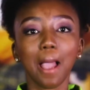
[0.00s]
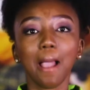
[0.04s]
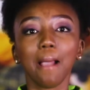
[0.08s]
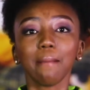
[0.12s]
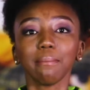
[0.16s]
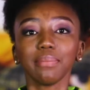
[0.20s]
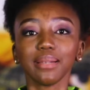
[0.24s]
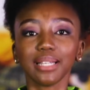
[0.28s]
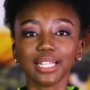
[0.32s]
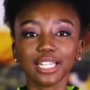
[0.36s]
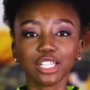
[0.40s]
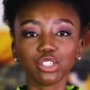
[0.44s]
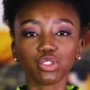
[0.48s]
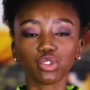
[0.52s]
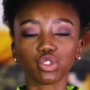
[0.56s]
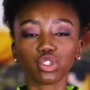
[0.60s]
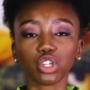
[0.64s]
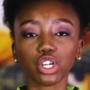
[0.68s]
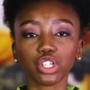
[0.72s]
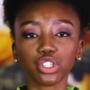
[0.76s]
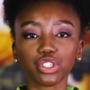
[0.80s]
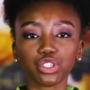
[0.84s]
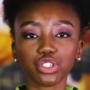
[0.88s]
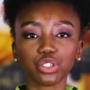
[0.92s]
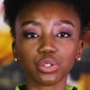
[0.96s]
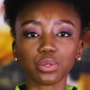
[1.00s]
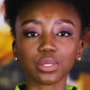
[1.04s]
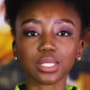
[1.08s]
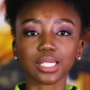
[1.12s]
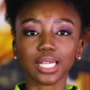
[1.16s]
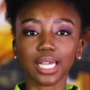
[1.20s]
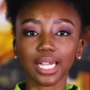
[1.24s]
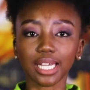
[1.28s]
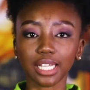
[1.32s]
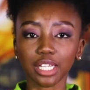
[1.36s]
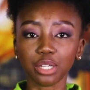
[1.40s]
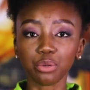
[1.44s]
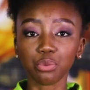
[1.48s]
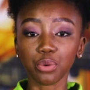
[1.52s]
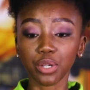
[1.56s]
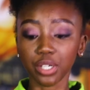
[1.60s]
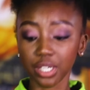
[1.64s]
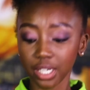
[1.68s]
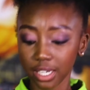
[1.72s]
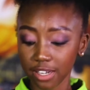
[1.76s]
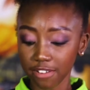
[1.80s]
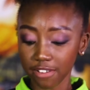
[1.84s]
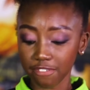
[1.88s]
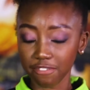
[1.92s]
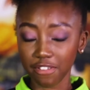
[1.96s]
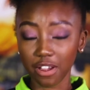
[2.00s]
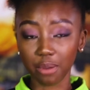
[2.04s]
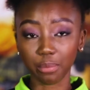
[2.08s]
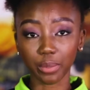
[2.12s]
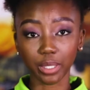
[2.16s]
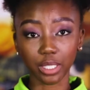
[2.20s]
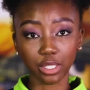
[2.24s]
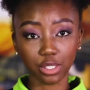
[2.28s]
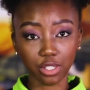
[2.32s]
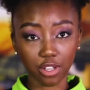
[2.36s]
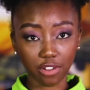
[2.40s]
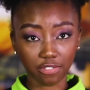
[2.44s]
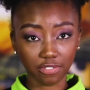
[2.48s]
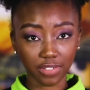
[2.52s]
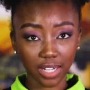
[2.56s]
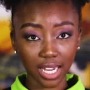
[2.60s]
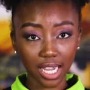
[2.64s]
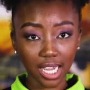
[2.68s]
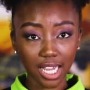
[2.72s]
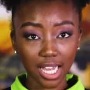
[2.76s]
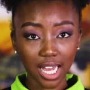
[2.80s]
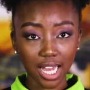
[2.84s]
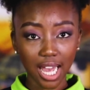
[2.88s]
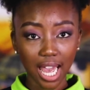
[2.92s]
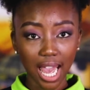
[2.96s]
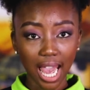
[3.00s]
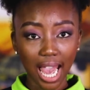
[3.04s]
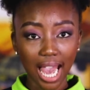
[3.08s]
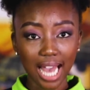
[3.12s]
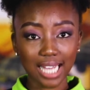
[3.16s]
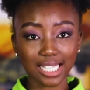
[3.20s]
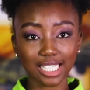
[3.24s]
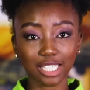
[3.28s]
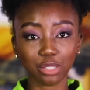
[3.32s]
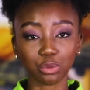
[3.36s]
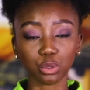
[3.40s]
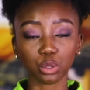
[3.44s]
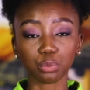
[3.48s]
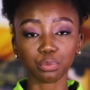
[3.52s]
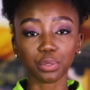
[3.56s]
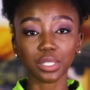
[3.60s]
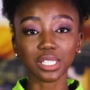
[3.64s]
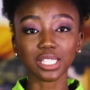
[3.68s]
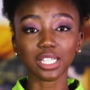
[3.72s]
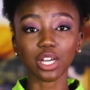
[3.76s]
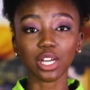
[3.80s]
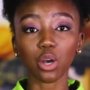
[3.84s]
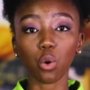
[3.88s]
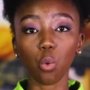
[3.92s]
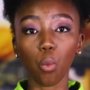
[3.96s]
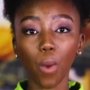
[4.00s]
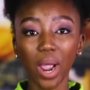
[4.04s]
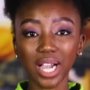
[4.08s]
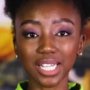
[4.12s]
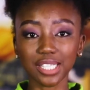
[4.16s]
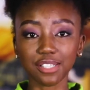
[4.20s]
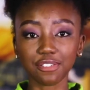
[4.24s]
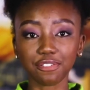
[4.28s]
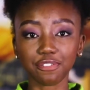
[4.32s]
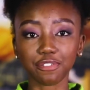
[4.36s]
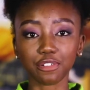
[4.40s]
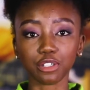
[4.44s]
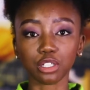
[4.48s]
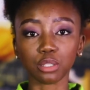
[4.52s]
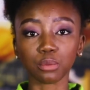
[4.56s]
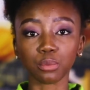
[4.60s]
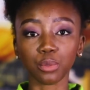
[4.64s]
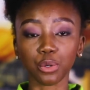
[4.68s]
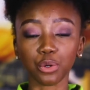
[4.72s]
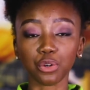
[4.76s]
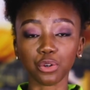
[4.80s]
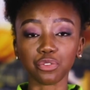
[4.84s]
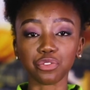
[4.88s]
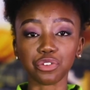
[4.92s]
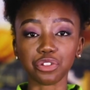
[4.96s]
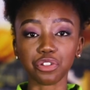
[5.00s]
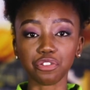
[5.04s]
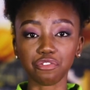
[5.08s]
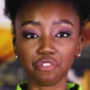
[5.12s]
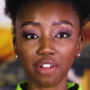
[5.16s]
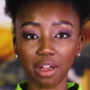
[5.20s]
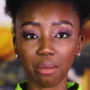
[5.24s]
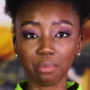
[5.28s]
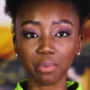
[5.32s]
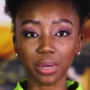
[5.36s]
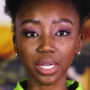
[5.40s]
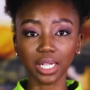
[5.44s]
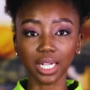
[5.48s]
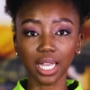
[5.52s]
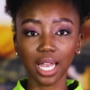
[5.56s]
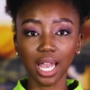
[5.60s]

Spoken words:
Please do not use any regular fabric softener as it will put a waxy film over the fabric